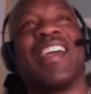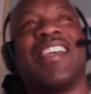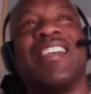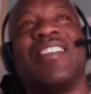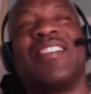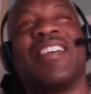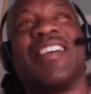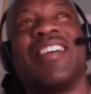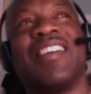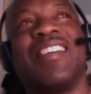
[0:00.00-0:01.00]
is
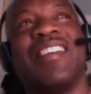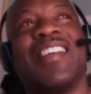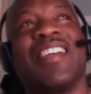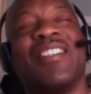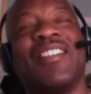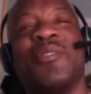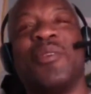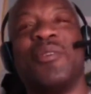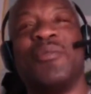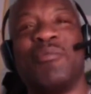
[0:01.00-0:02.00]
actually
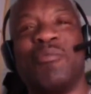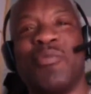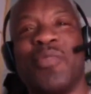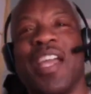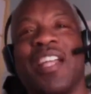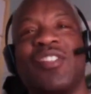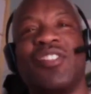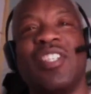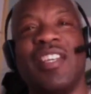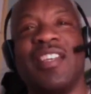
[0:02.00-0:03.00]
doing
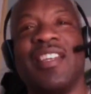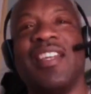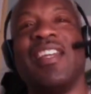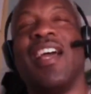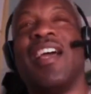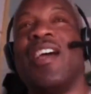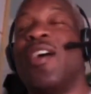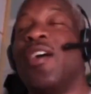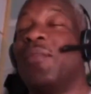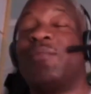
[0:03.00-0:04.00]
exceedingly
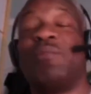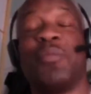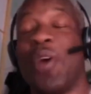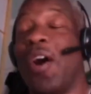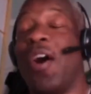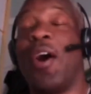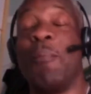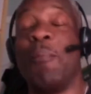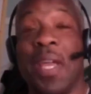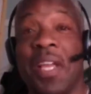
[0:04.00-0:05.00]

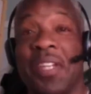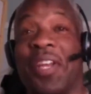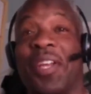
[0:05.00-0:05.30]
amazingly